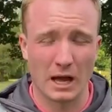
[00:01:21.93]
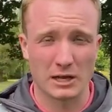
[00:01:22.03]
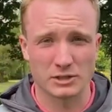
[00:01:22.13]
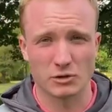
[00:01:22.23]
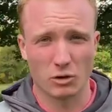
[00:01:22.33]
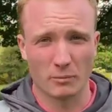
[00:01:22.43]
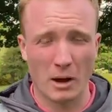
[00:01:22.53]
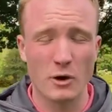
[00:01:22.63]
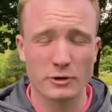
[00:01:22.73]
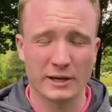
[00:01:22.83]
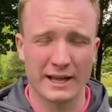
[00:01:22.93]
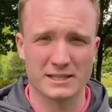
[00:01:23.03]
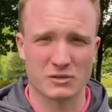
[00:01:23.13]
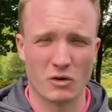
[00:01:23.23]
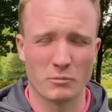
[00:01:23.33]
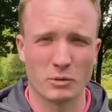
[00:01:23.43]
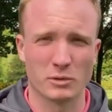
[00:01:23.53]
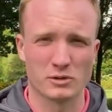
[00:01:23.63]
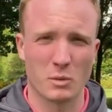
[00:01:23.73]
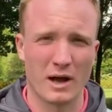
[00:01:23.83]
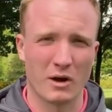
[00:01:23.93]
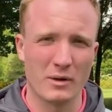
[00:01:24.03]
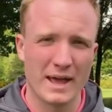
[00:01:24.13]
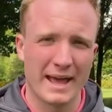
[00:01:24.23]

so your opponent hits the wrong ball as well,